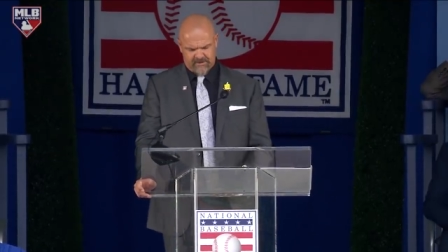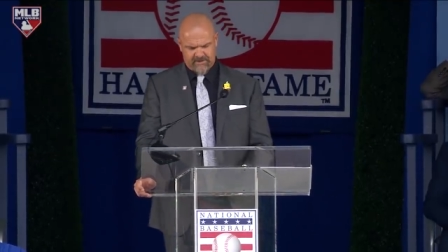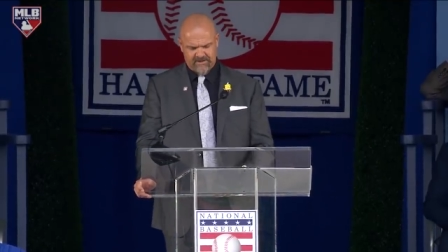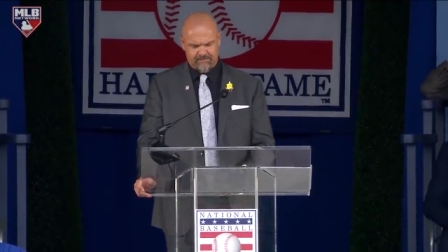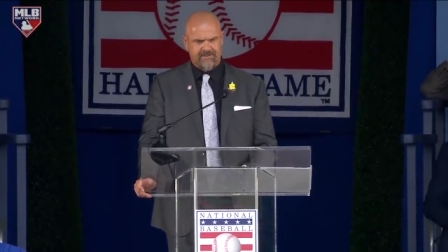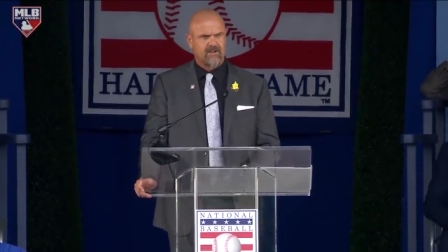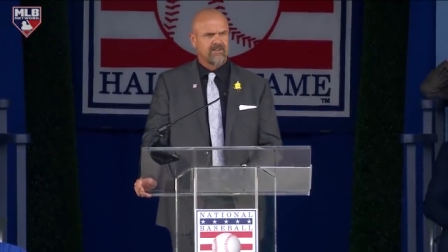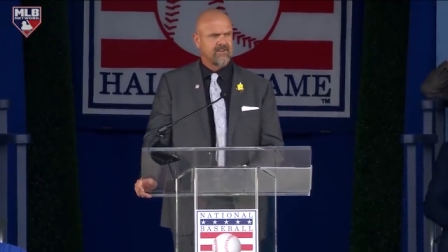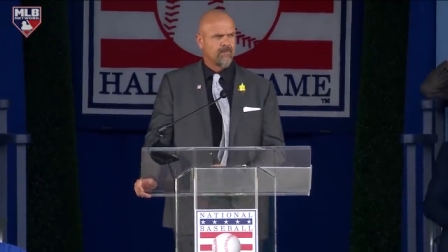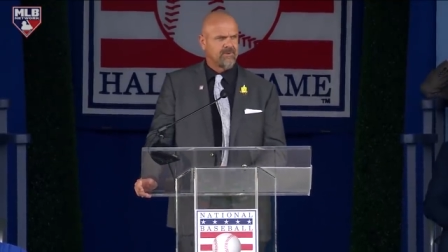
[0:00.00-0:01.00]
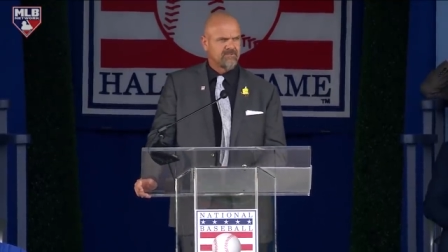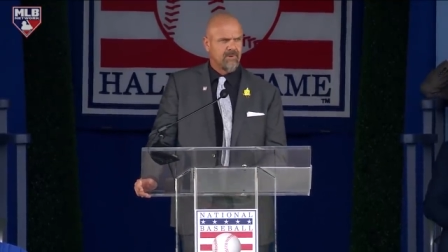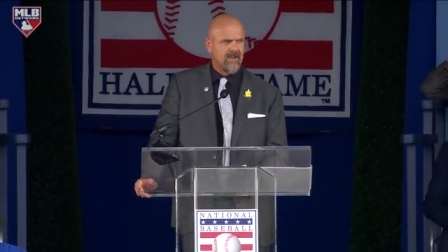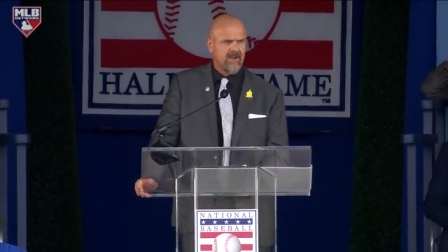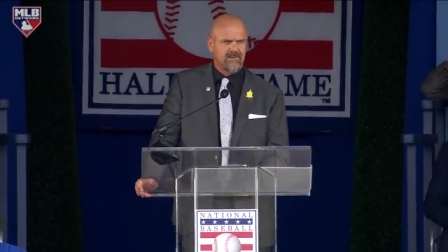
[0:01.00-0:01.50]
Get up, telling the ump he's
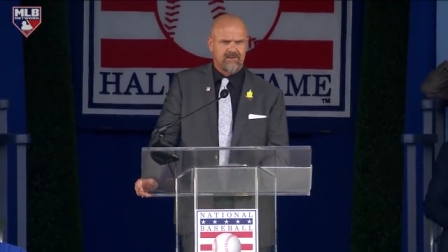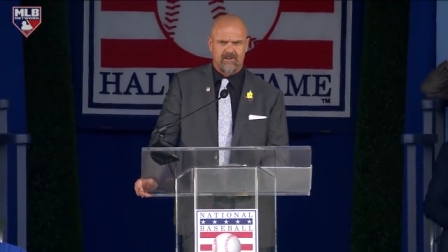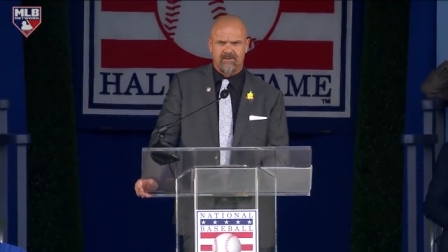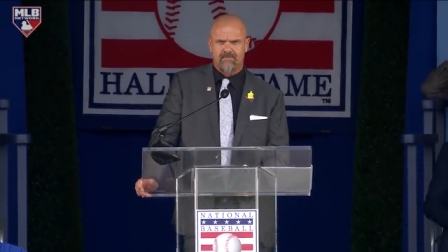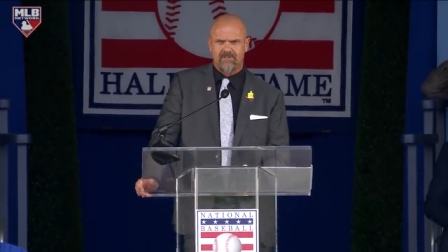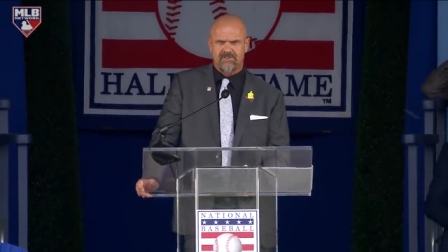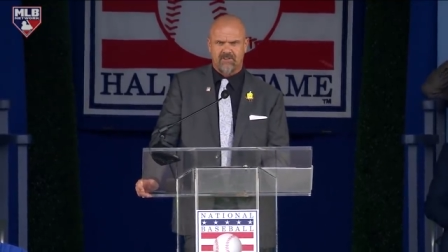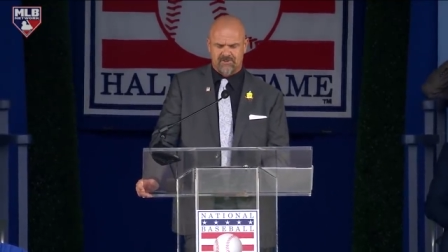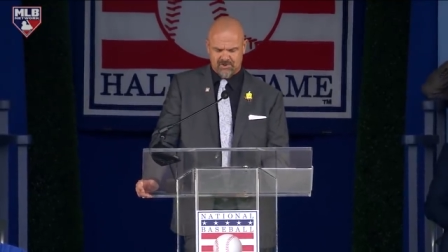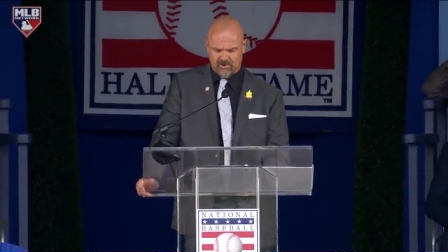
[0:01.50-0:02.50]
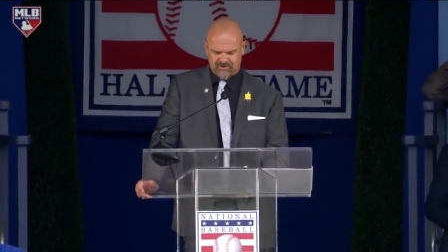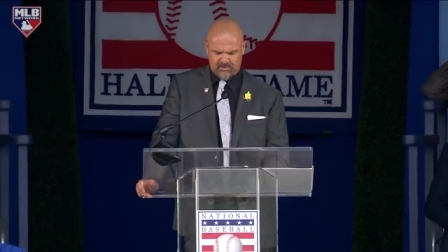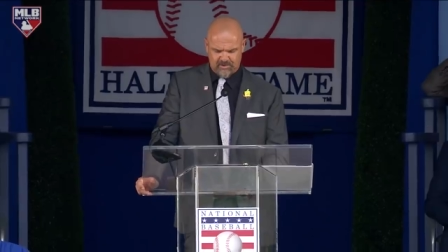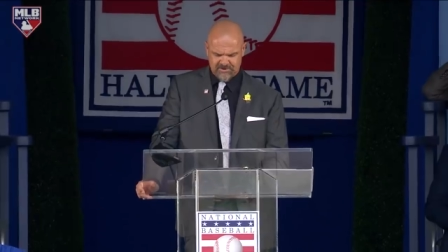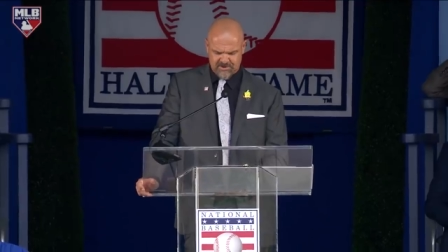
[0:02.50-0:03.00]
blind, and a bunch of other choice
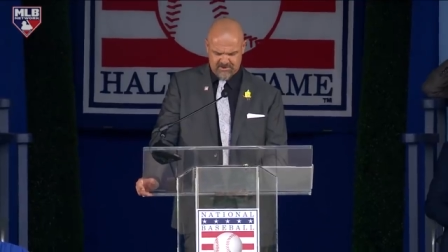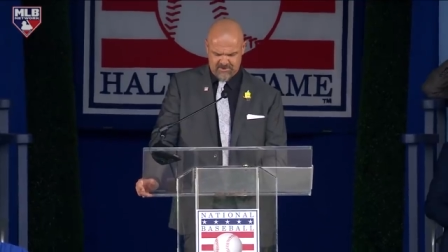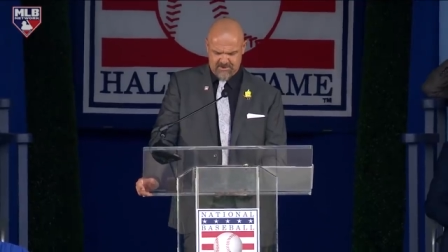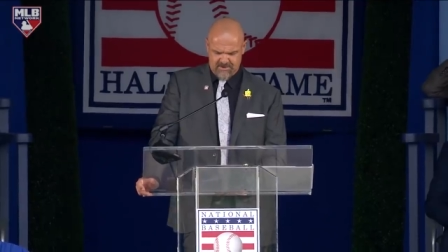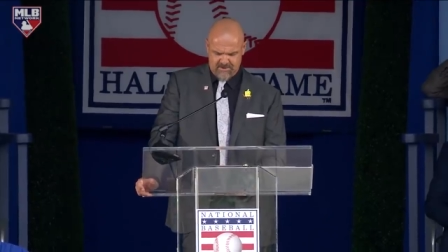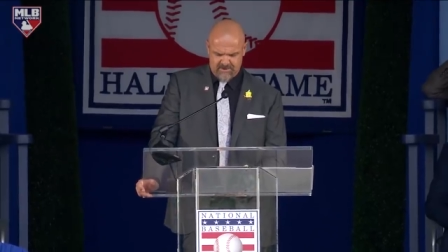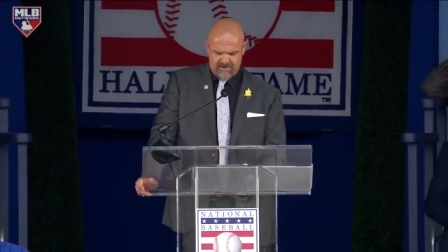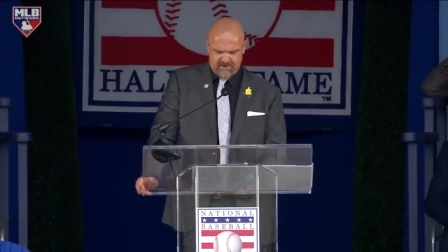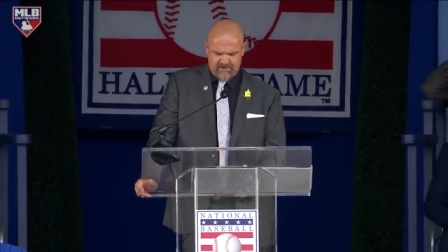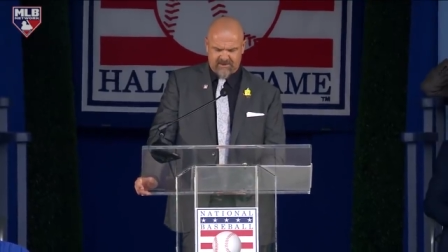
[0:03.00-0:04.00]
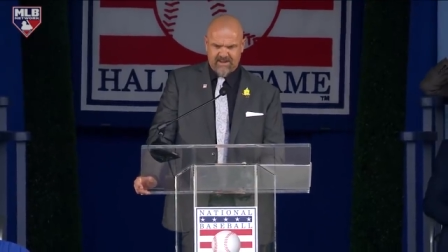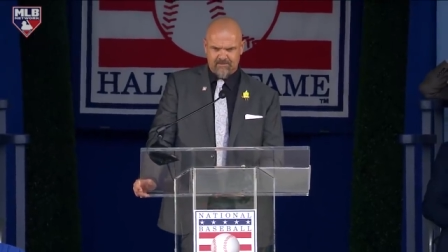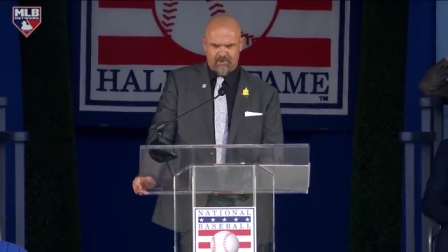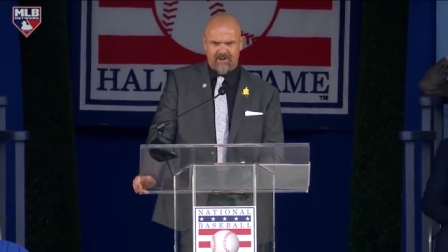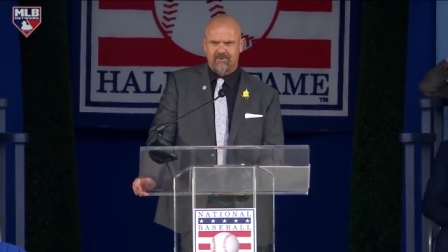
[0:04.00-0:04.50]
words. And
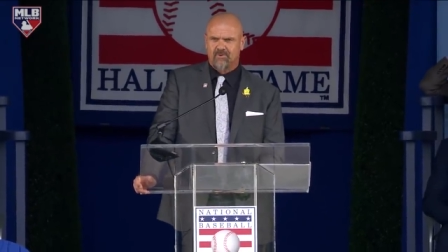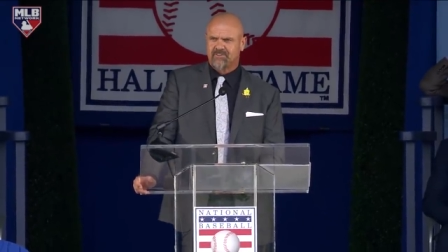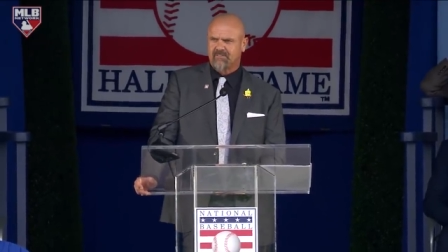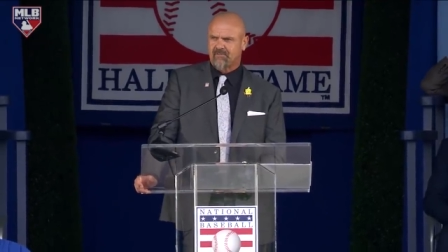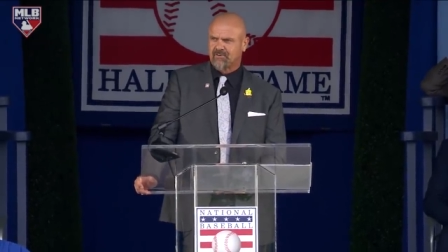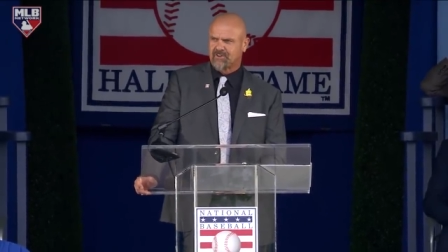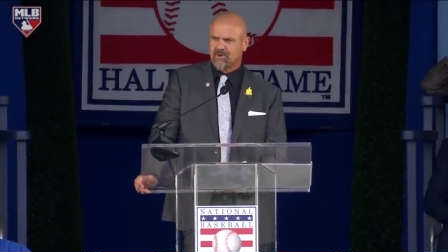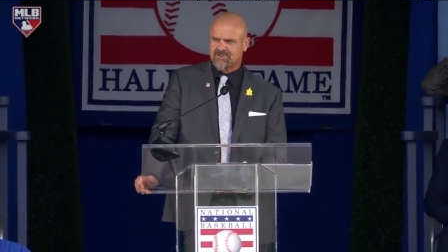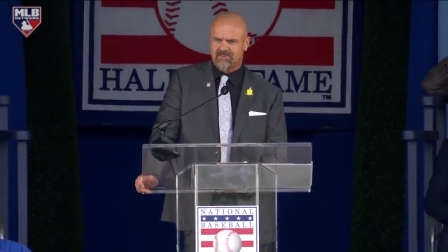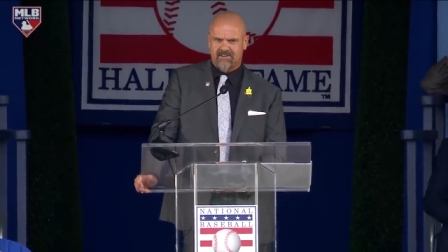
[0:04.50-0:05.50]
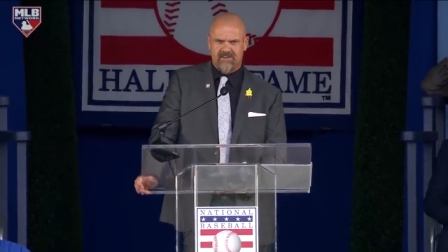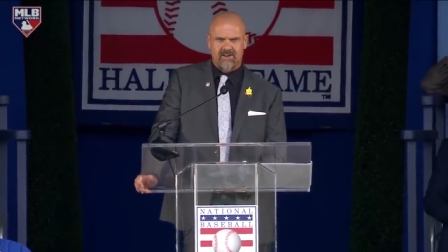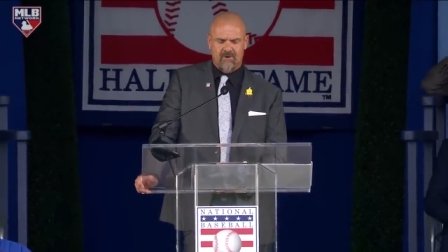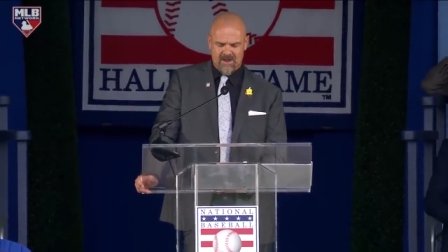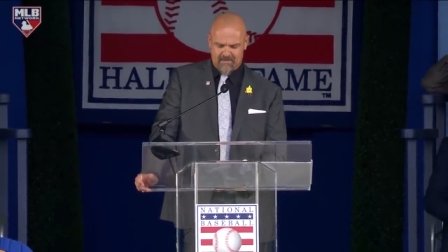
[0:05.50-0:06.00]
Ken Brett, who was that first coach in that
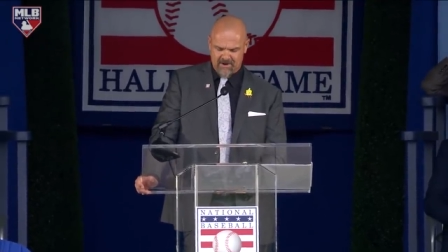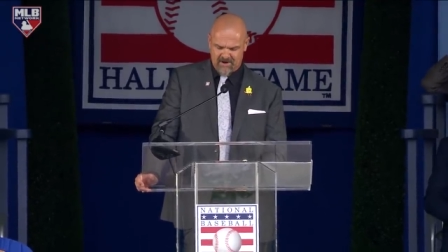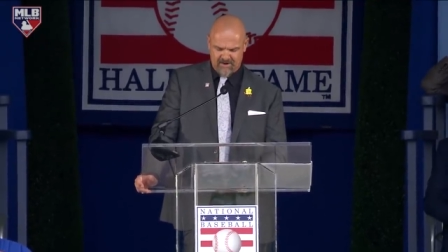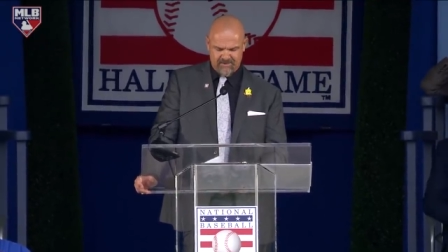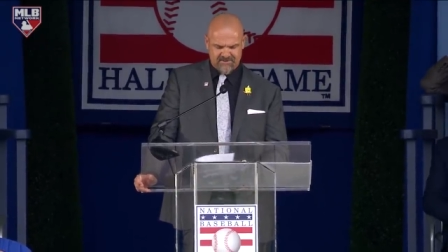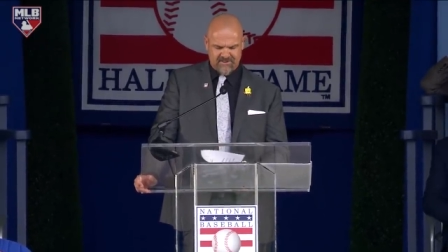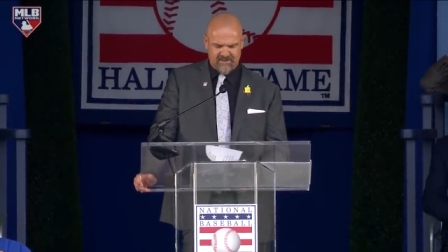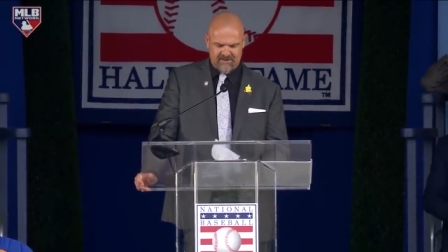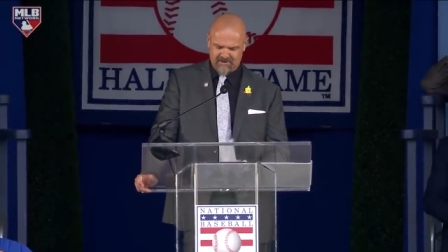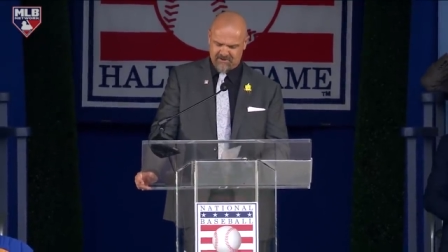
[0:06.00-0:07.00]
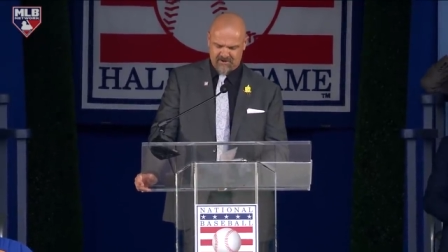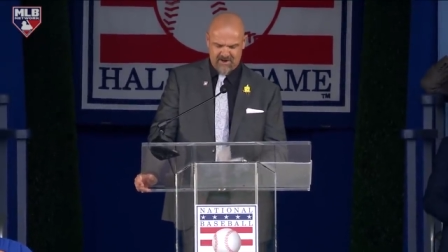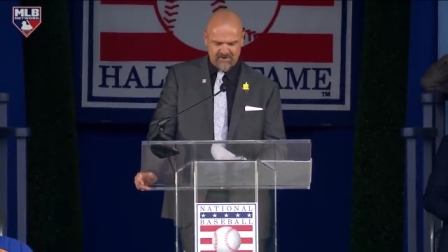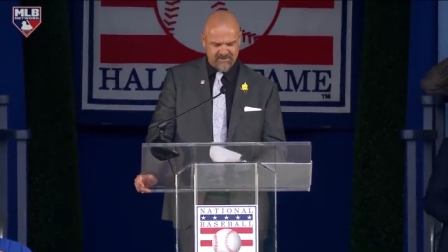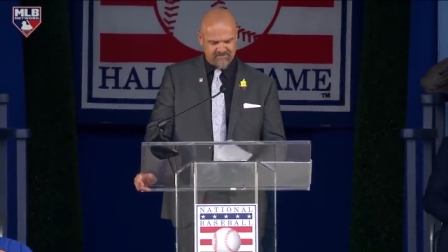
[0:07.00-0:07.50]
day, grabbed my arm and said, Larry, you're
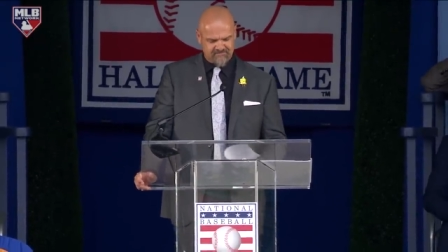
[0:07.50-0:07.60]
out.